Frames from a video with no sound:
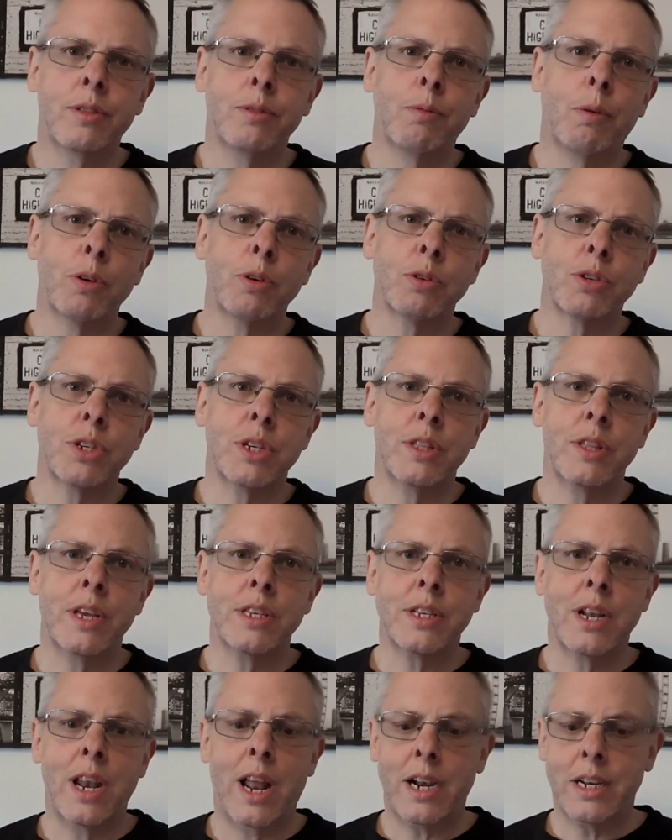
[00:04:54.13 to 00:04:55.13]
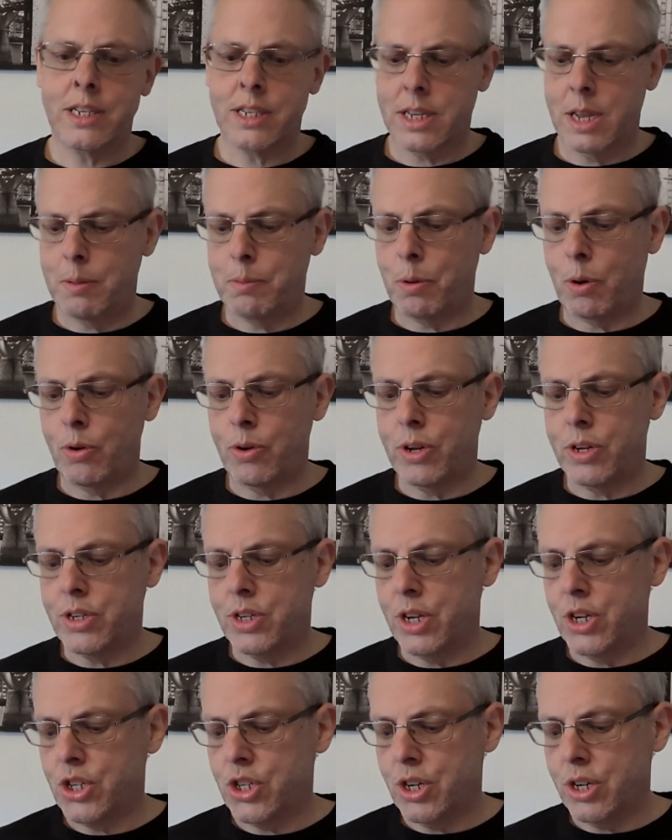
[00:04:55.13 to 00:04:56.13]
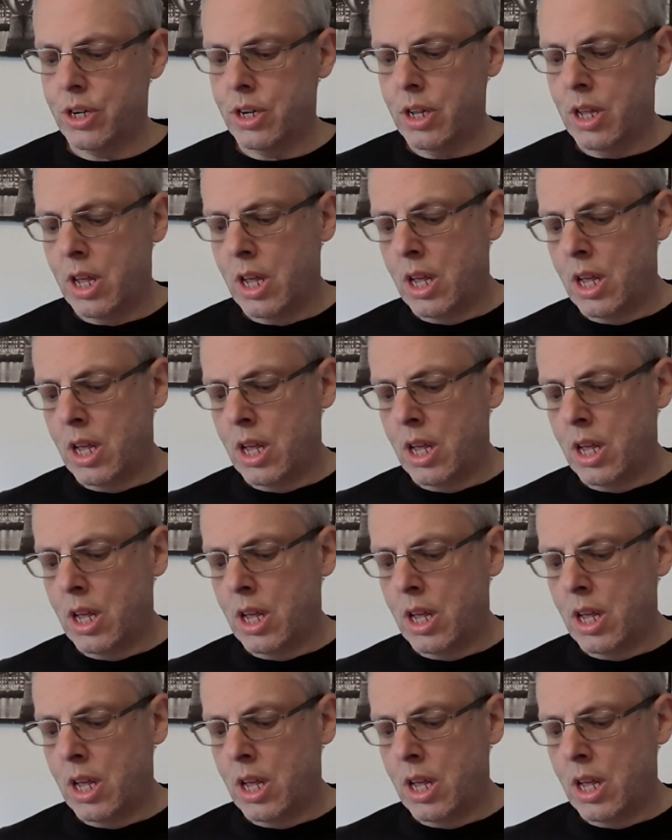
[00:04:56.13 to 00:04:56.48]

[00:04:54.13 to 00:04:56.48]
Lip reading: what you're seeing there is a landscape orientation.